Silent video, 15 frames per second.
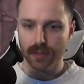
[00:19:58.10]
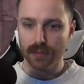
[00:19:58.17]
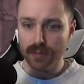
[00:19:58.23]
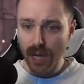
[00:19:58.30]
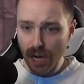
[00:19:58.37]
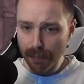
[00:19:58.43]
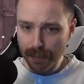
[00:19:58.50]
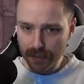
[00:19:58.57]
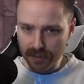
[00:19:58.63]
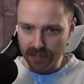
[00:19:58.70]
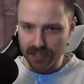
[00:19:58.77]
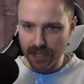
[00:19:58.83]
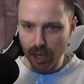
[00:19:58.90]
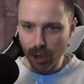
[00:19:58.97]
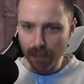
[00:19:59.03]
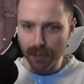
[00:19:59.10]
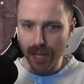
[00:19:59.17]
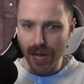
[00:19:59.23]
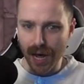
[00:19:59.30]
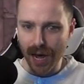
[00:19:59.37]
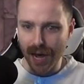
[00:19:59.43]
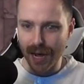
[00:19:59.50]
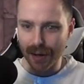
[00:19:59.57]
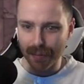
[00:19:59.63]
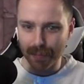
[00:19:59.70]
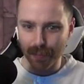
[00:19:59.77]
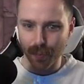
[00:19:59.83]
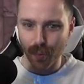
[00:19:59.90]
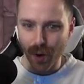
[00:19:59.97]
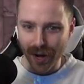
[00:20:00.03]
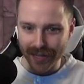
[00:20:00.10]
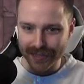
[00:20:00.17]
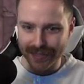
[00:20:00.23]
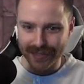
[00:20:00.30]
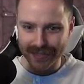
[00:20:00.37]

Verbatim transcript: Double snow blob. What?